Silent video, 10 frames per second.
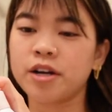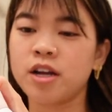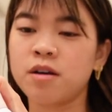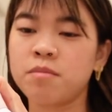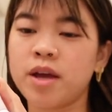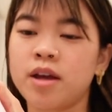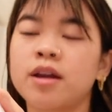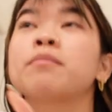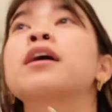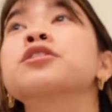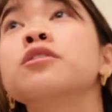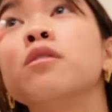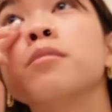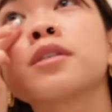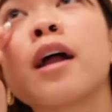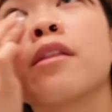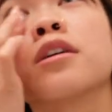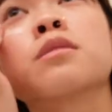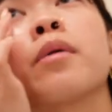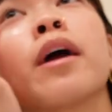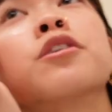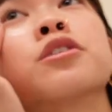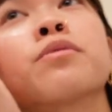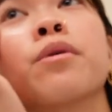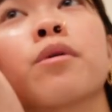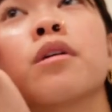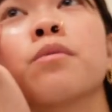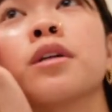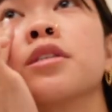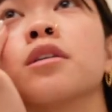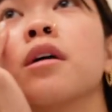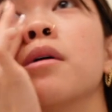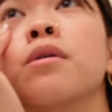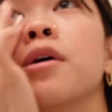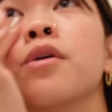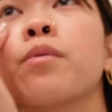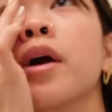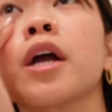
Cream, and I'm actually almost out of this, but I just reordered one, so we're